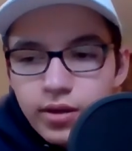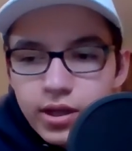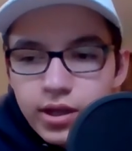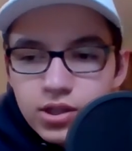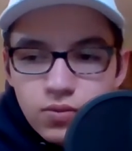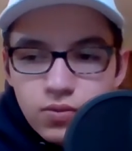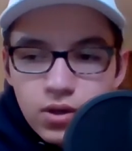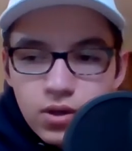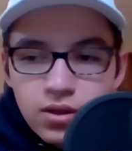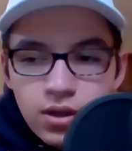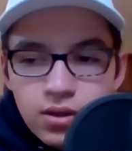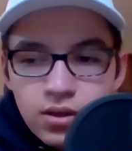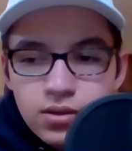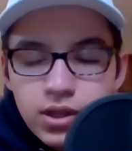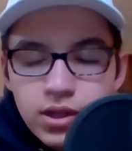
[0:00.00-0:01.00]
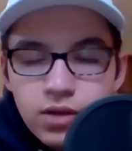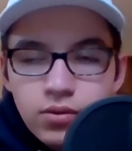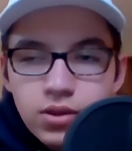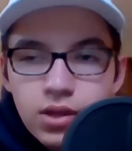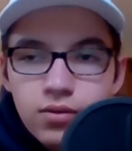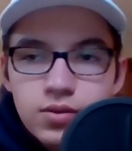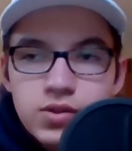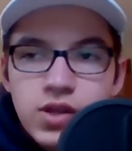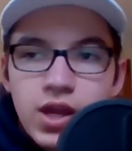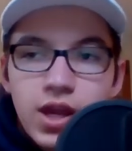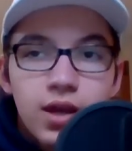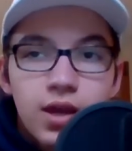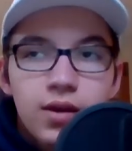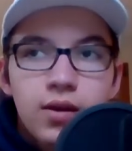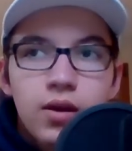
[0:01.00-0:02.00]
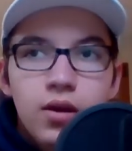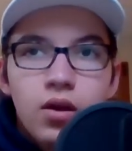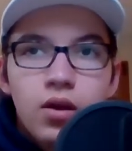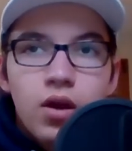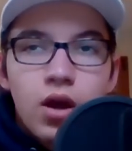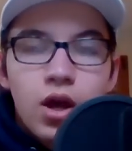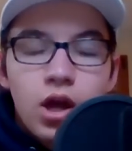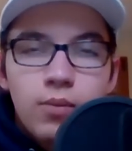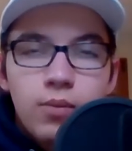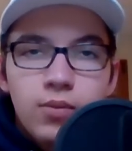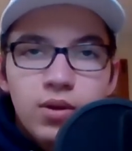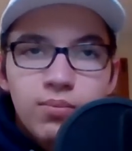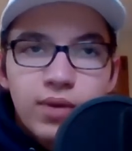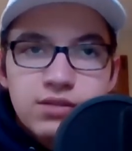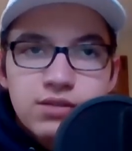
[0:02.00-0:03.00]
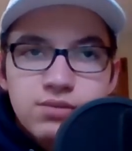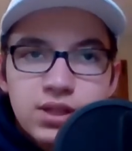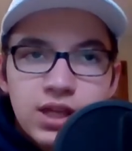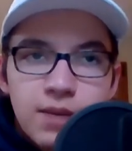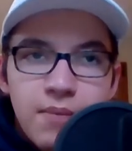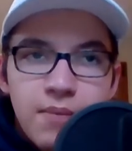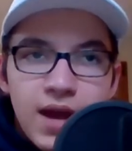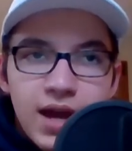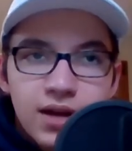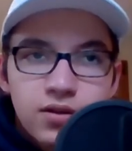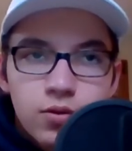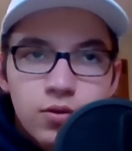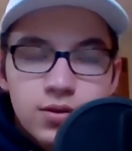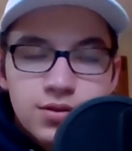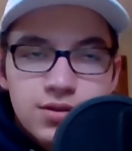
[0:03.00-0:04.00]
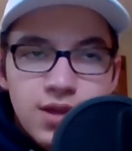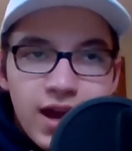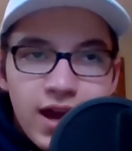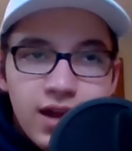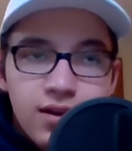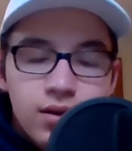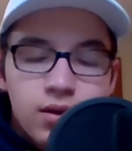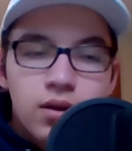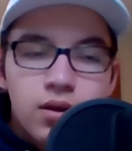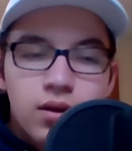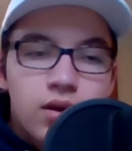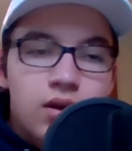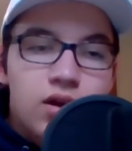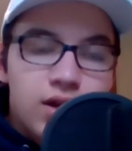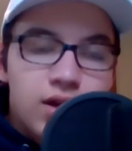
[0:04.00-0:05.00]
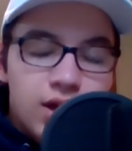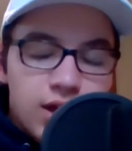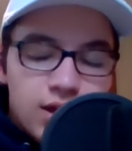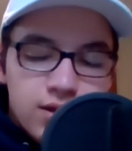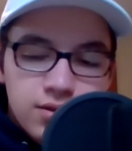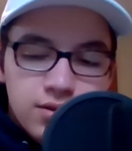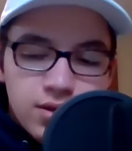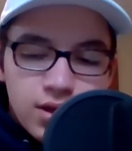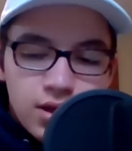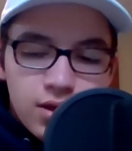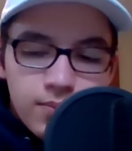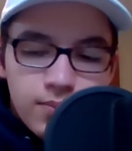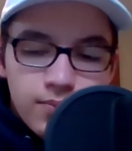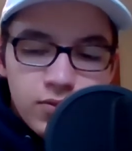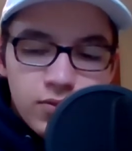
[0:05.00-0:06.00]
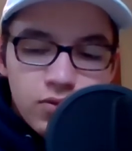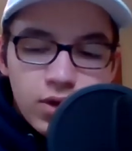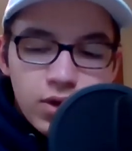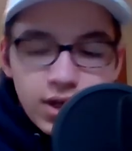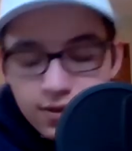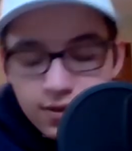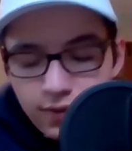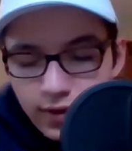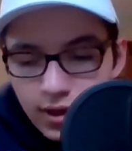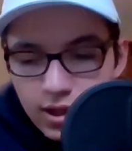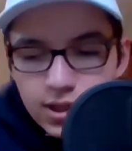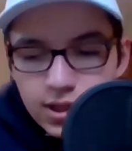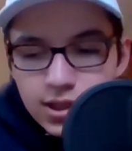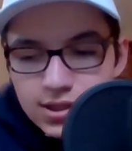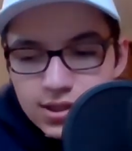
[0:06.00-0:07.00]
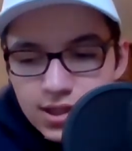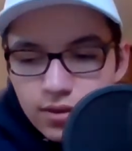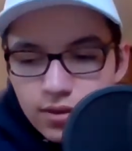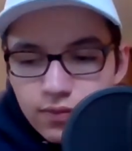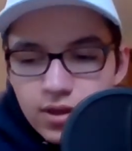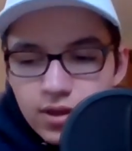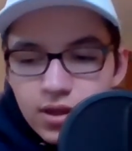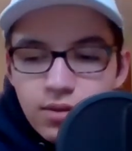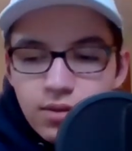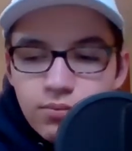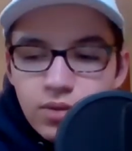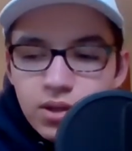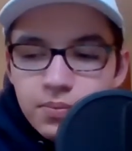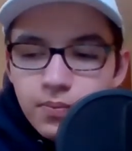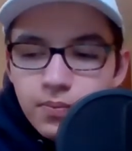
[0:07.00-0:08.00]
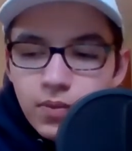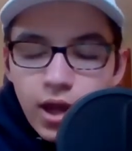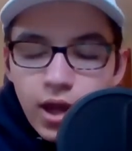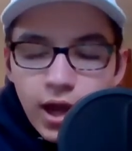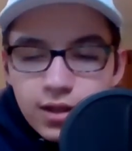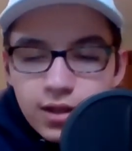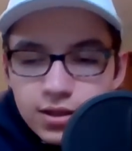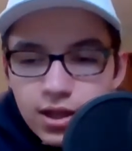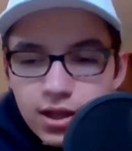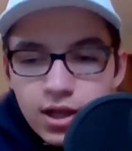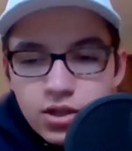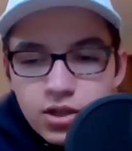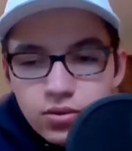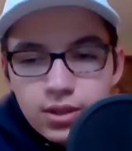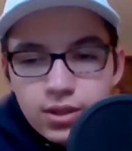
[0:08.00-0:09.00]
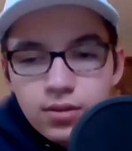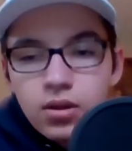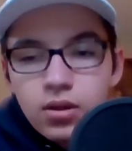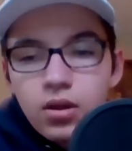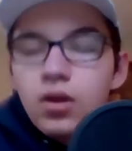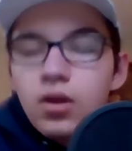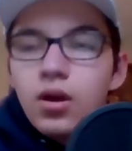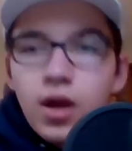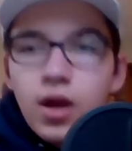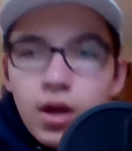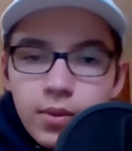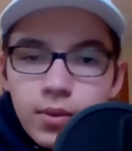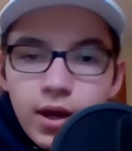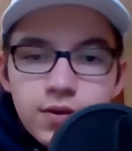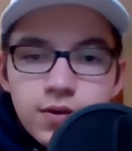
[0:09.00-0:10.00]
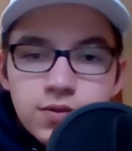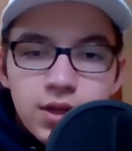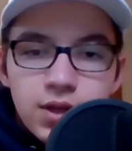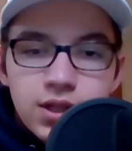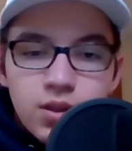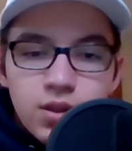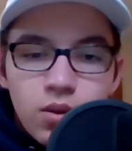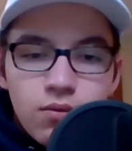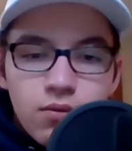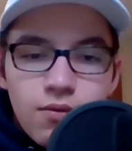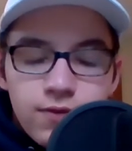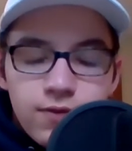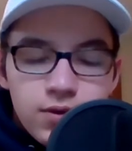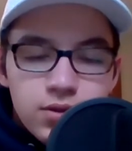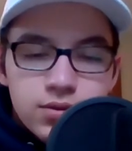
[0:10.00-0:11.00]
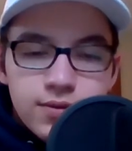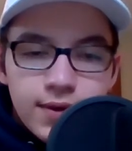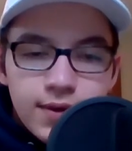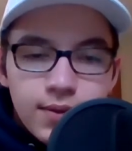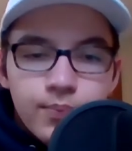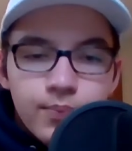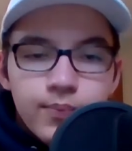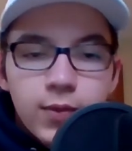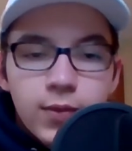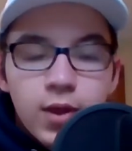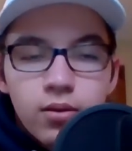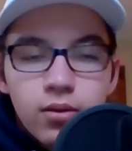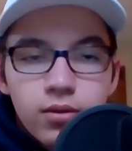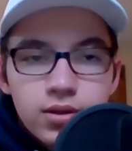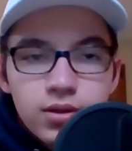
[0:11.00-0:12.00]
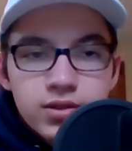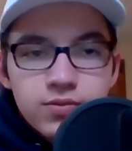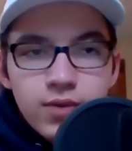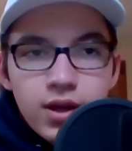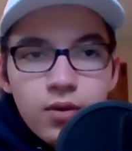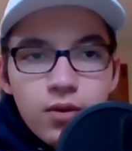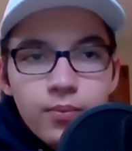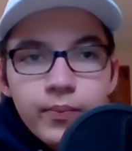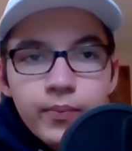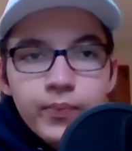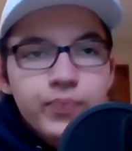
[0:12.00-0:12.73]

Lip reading: I just wanted to hear what they were saying, and possibly get back towards that. And well, I didn't exactly find that, but I liked it. I enjoyed it. I was reading some of the reviews of it earlier as well.